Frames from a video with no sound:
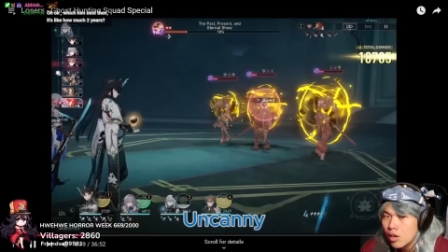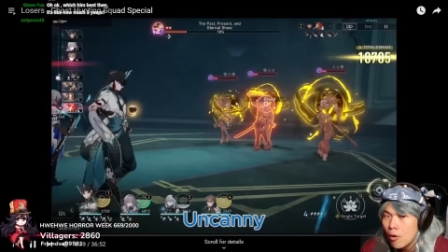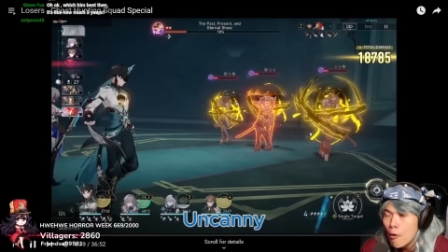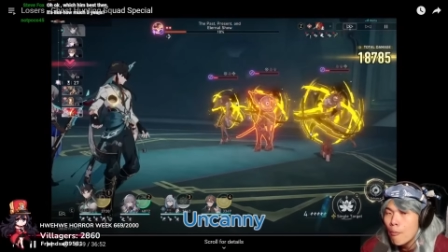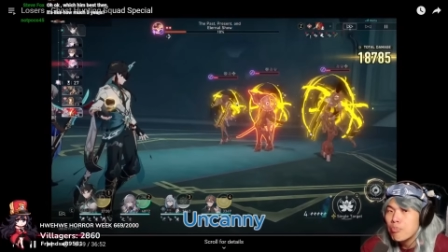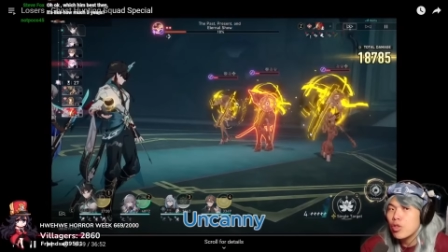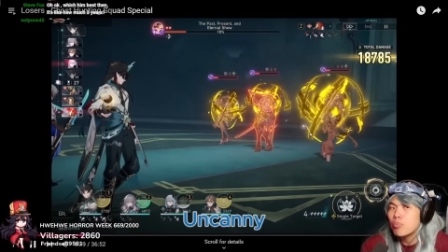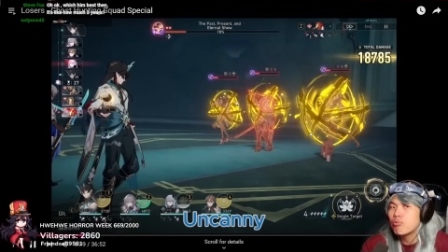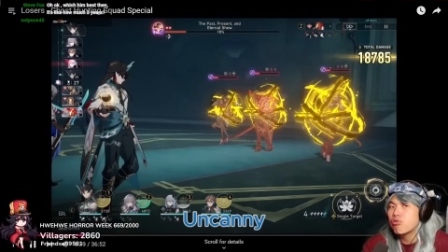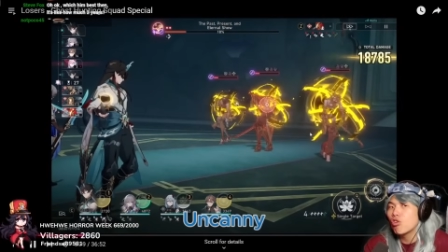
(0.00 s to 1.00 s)
The, the
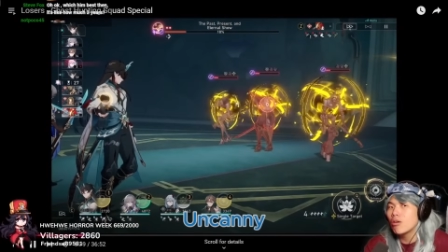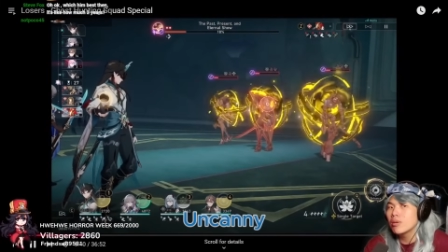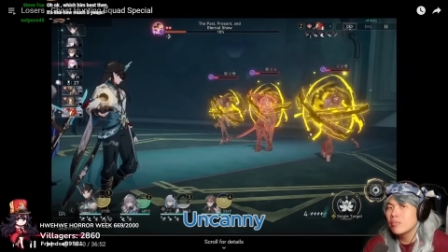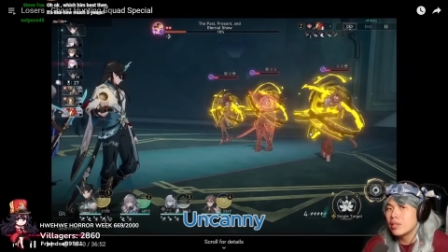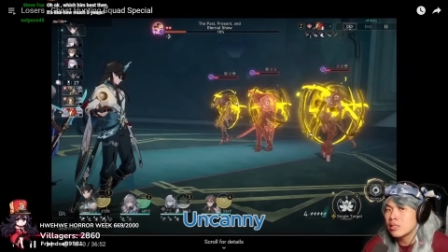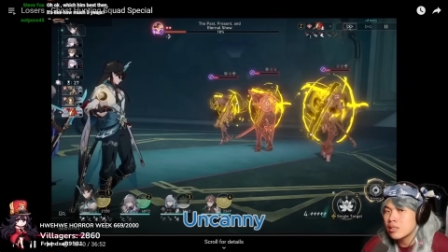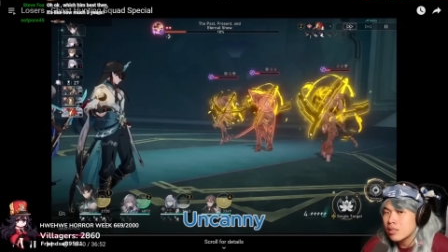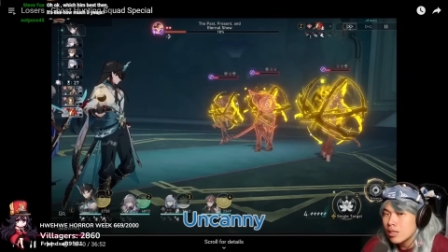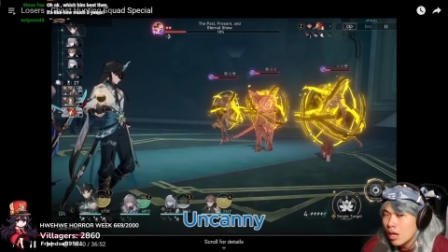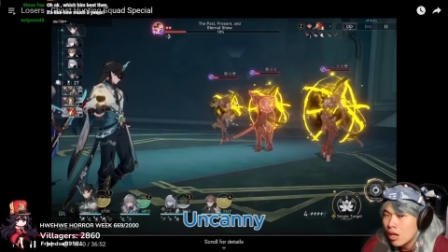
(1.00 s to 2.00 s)
problem
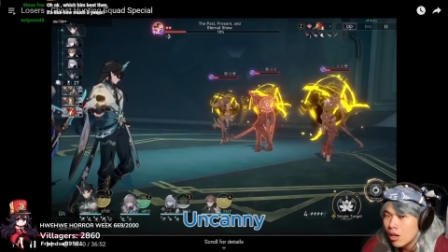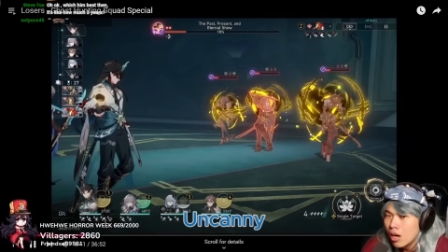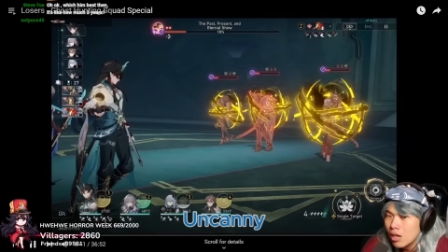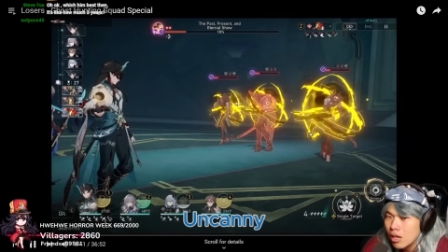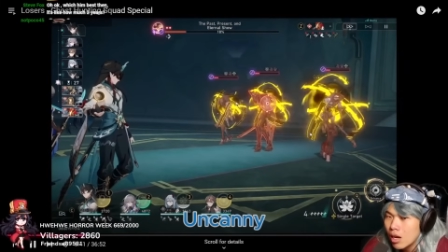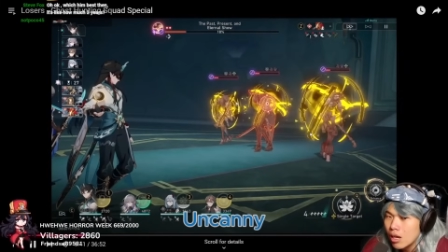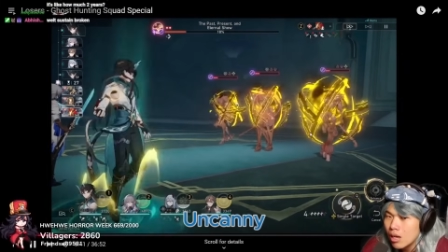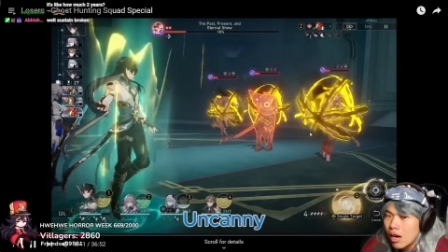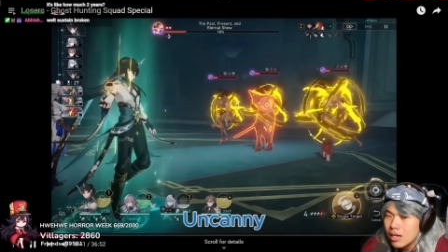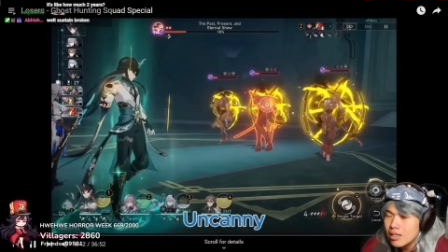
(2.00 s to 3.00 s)
is,
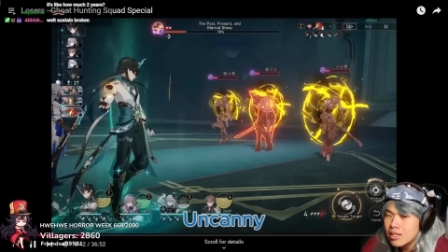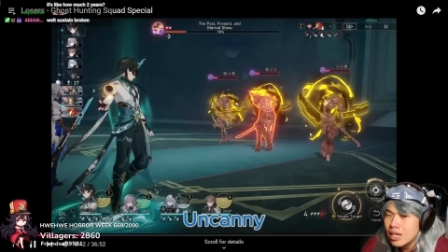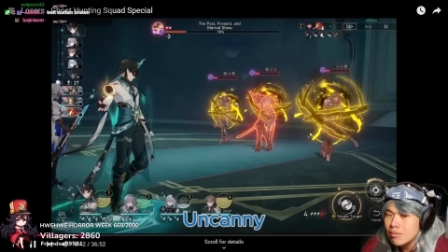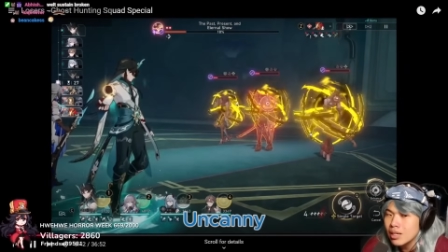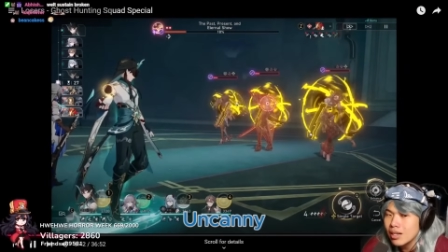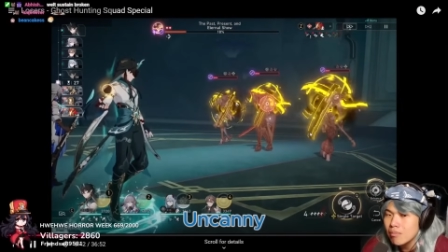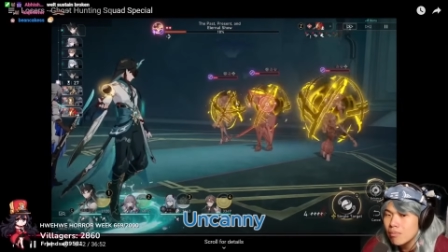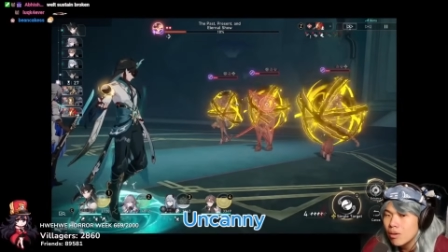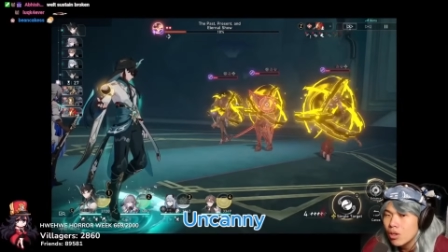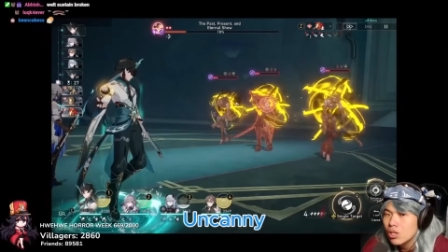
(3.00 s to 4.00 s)
at the same time,
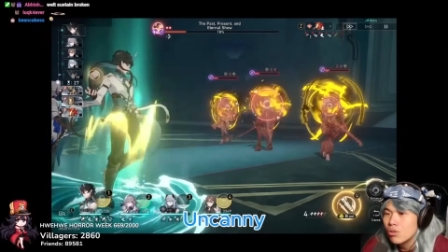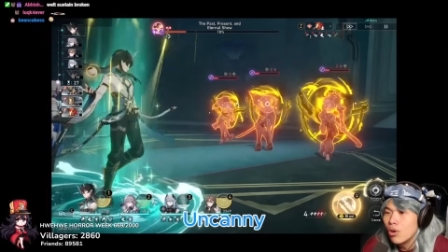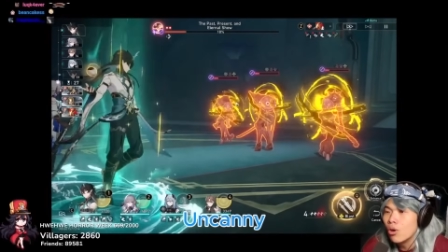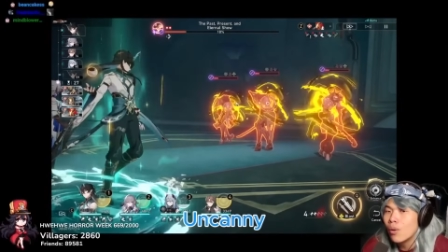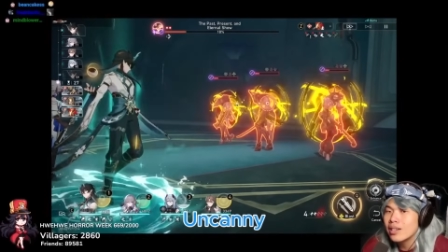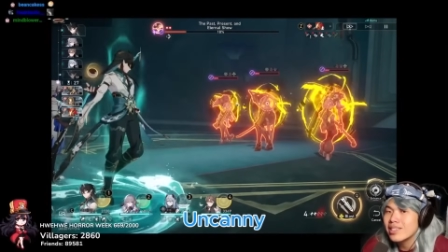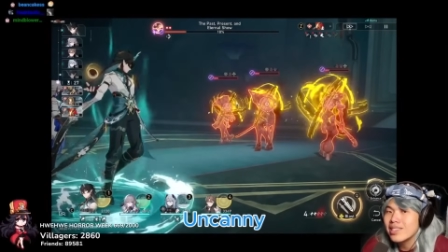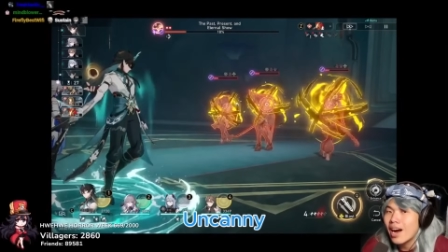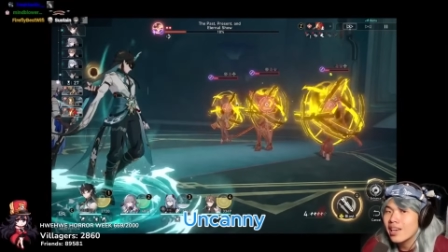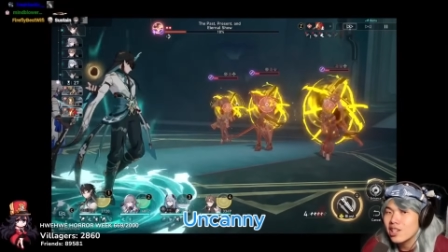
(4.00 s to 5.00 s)
no one is
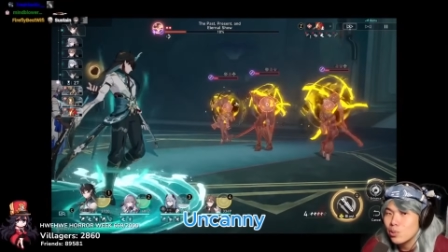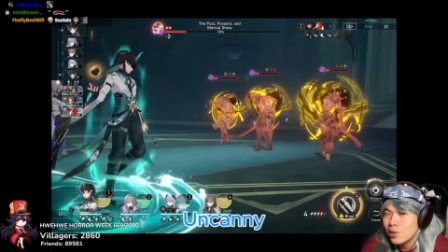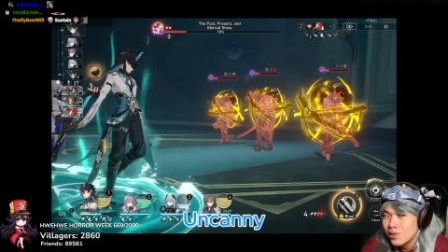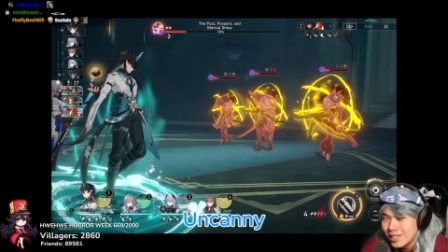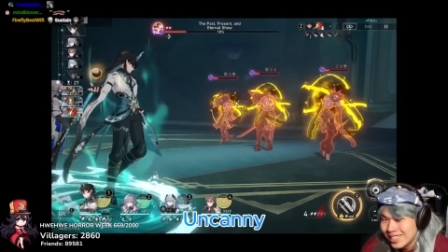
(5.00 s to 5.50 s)
dying as well.